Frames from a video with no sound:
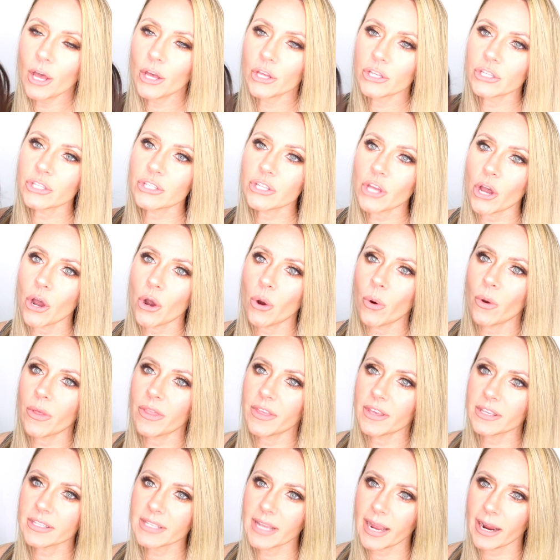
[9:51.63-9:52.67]
So
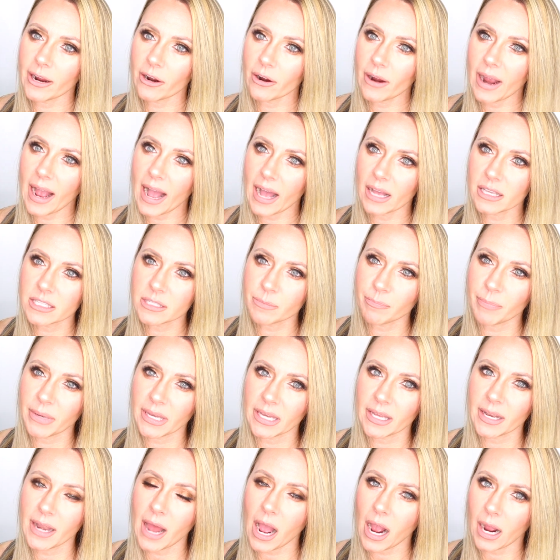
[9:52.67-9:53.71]
this hair has
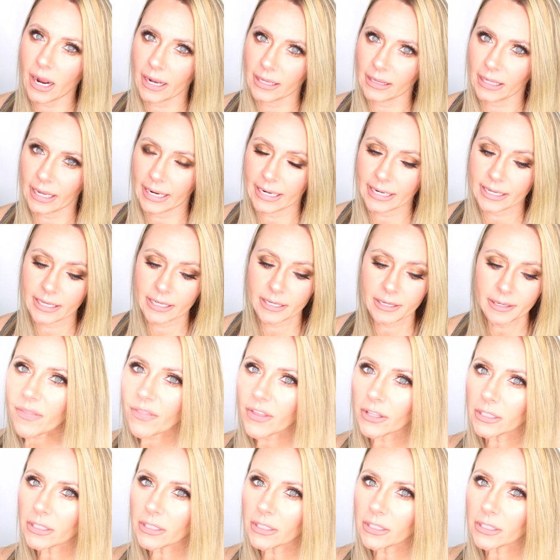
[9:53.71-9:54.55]
been highlighted.